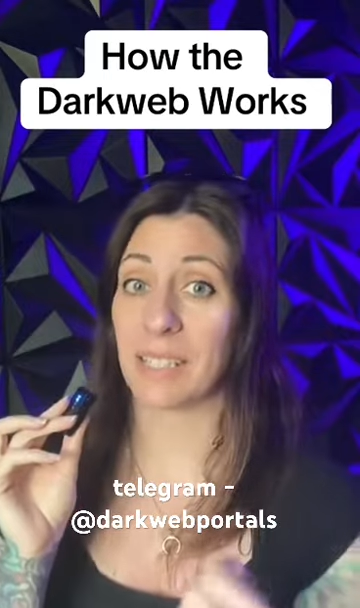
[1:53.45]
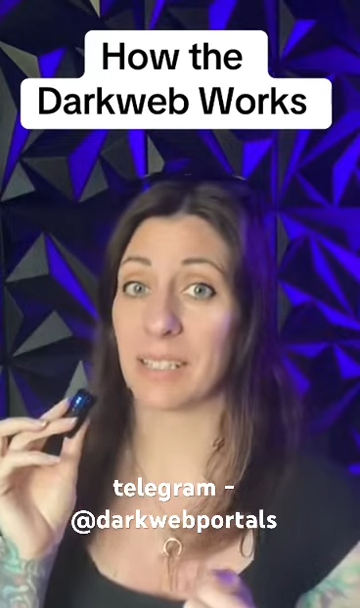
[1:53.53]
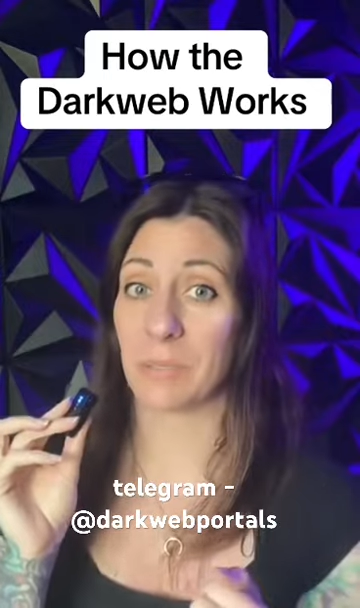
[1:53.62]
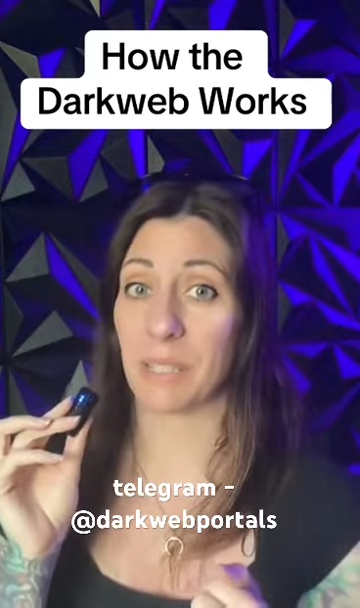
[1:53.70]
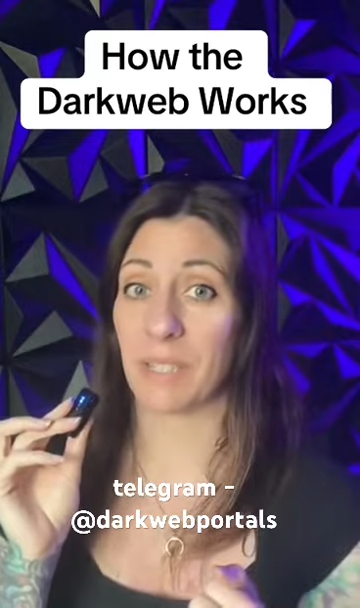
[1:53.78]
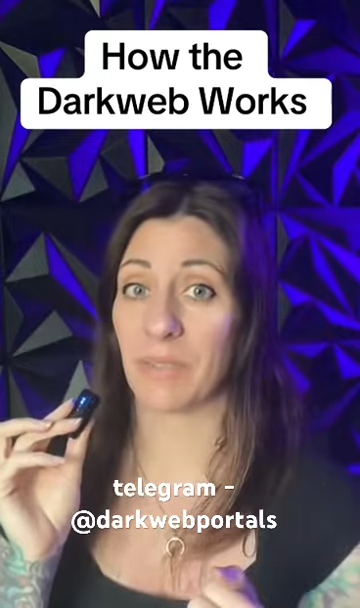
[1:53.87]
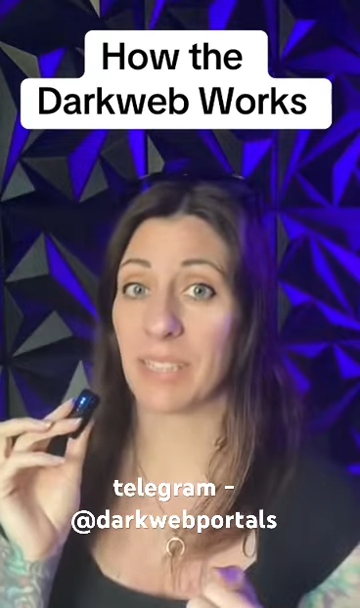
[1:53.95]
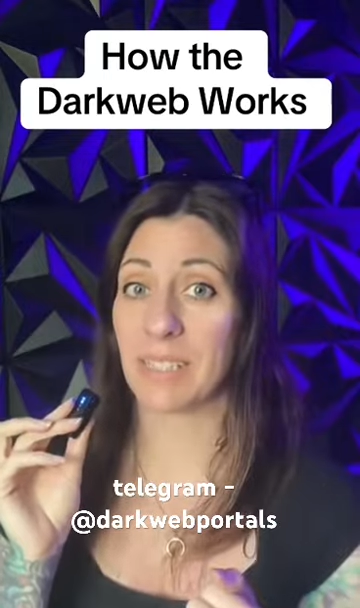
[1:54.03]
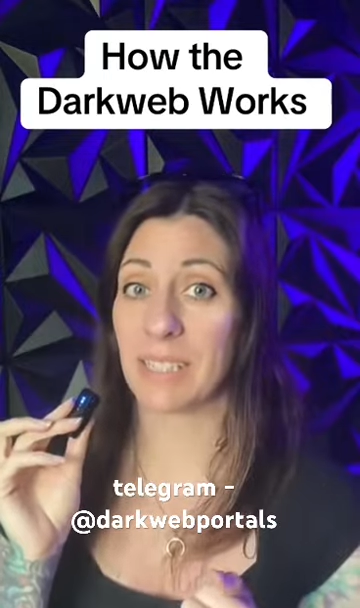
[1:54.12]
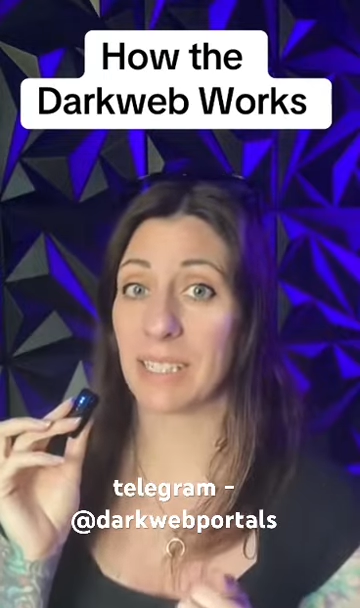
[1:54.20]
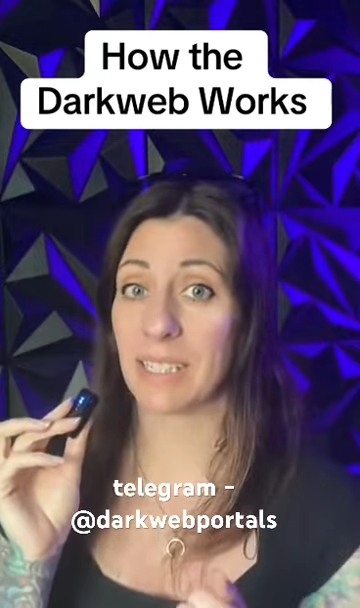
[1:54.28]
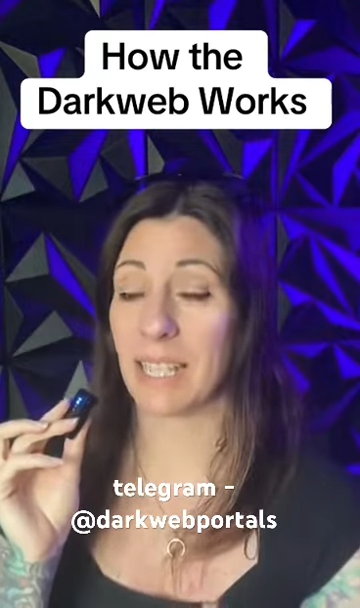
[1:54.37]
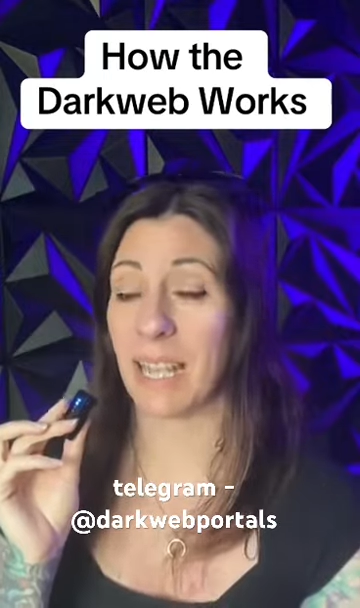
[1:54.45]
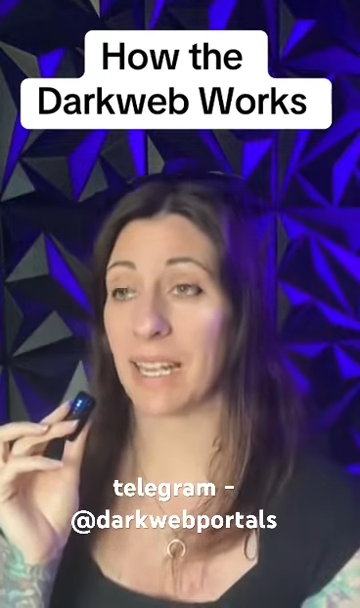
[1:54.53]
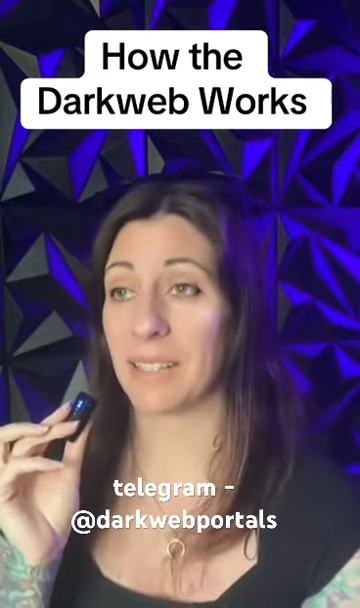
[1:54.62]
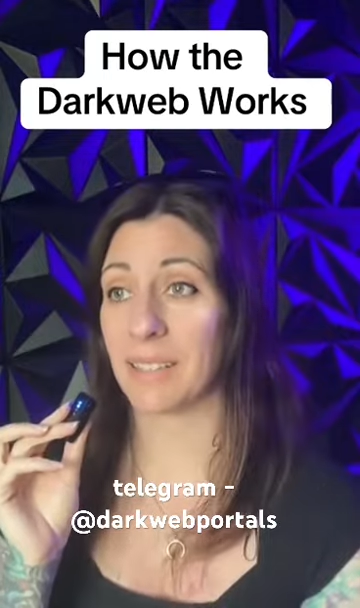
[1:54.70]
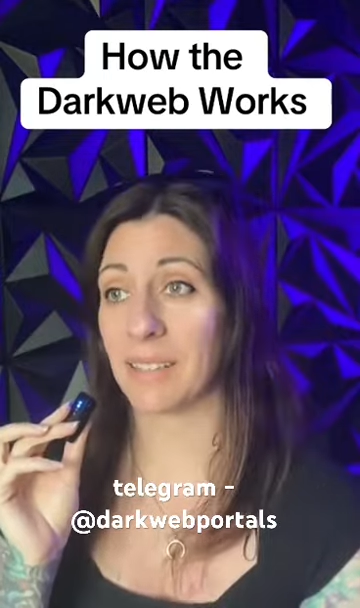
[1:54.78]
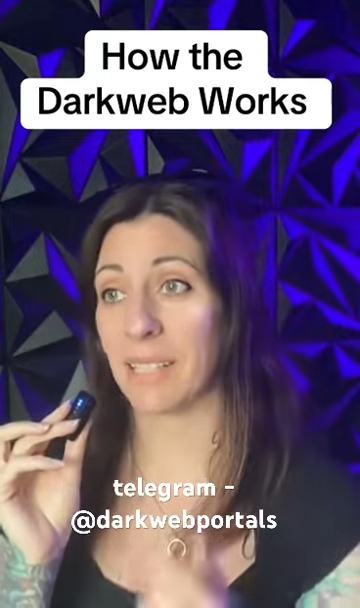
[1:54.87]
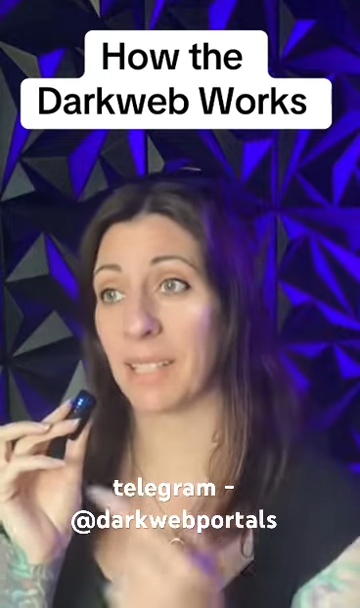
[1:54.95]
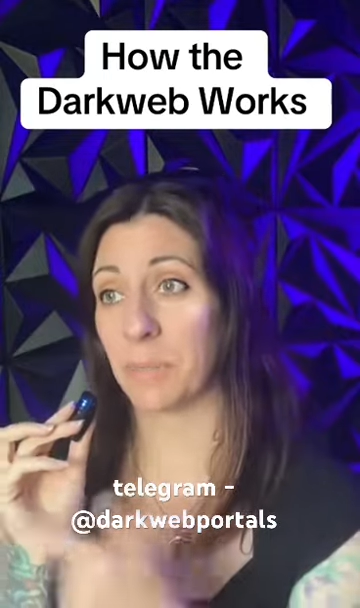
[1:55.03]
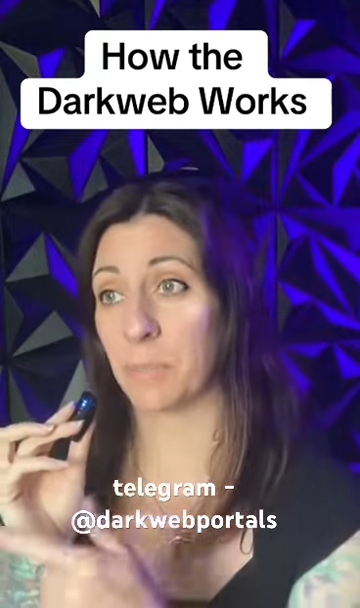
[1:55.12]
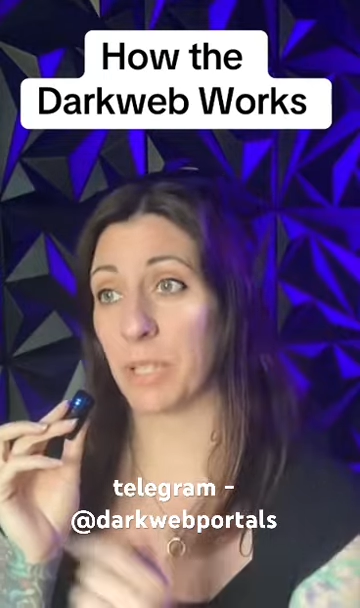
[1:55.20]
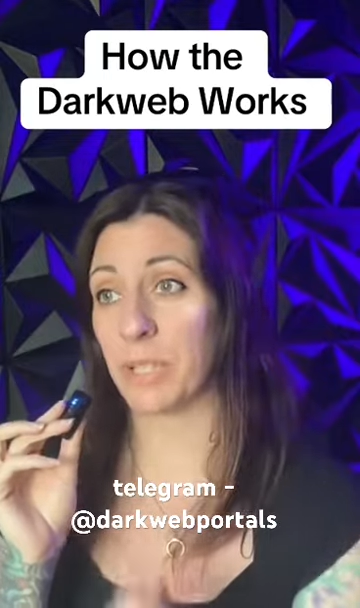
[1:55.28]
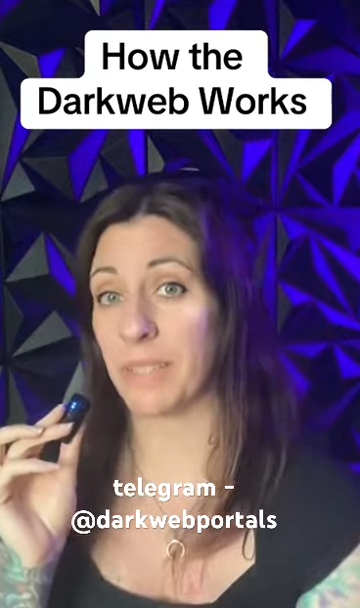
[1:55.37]
that is being visited and the
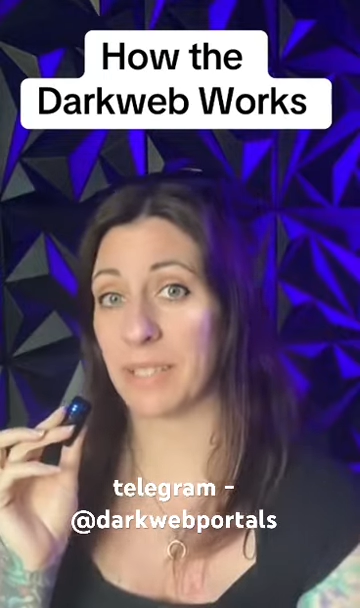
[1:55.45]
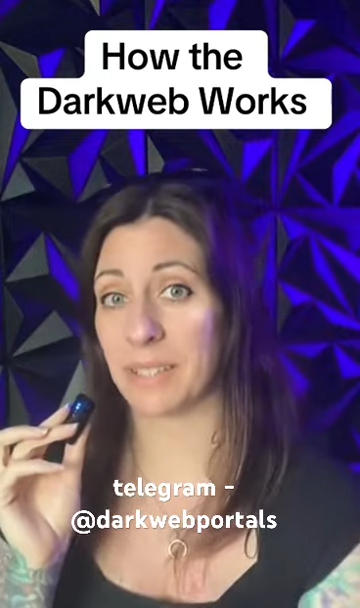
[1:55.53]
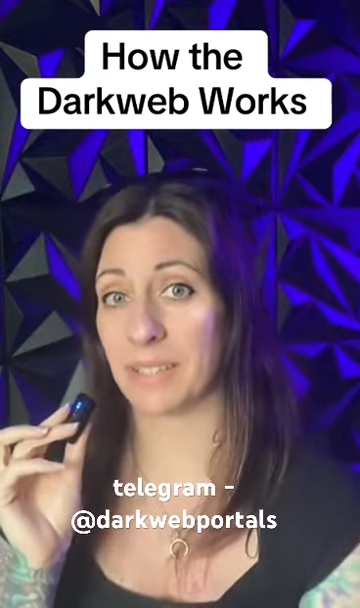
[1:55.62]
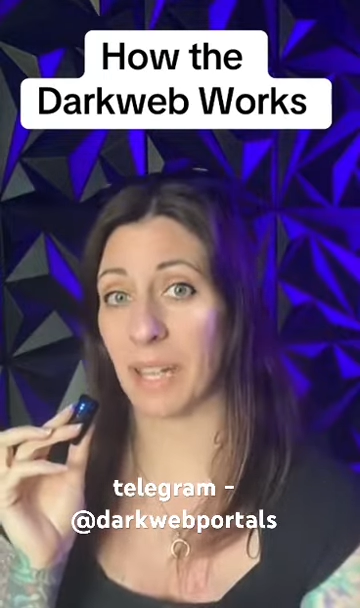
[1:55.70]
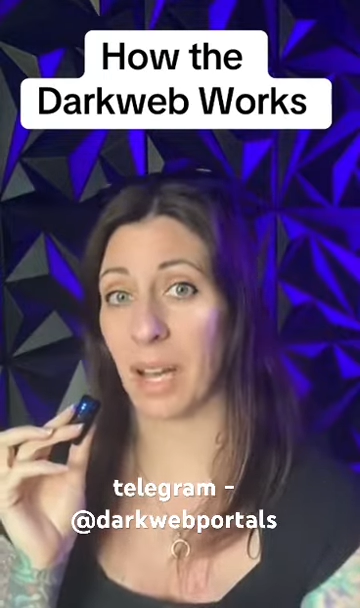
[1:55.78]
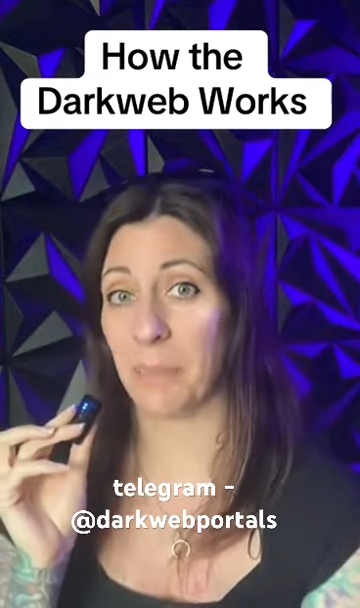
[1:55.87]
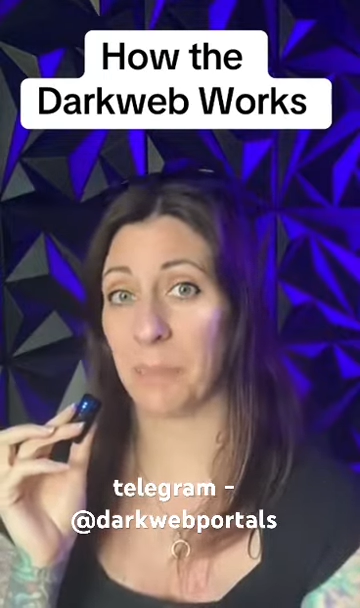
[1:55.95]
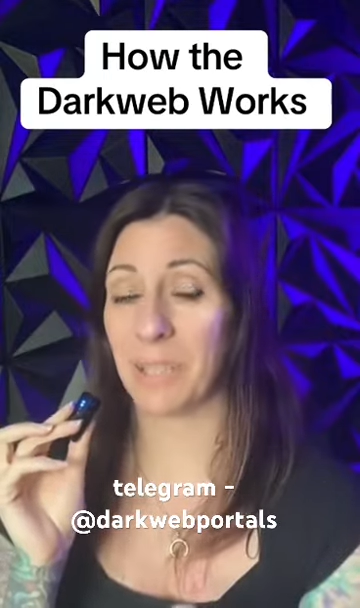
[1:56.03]
previous stop,